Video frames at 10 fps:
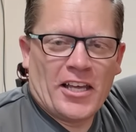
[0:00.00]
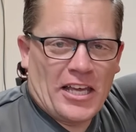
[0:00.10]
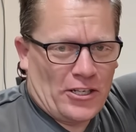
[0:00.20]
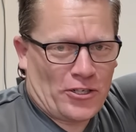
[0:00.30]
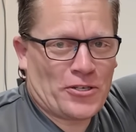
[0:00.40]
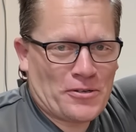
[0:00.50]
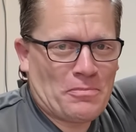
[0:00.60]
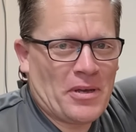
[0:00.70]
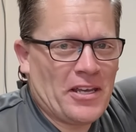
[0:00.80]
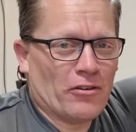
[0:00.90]
It
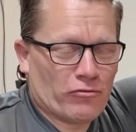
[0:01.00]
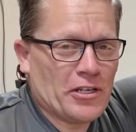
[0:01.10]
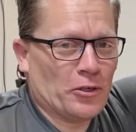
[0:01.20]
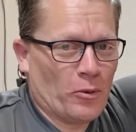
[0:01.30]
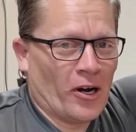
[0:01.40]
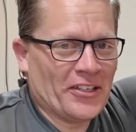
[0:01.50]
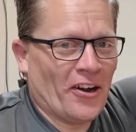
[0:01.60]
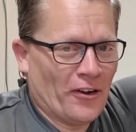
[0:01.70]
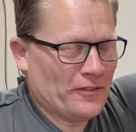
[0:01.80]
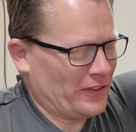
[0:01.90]
should be a real one,
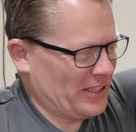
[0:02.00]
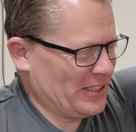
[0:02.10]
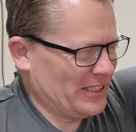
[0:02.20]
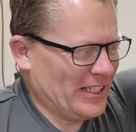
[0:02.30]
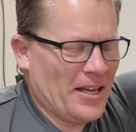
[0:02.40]
hopefully,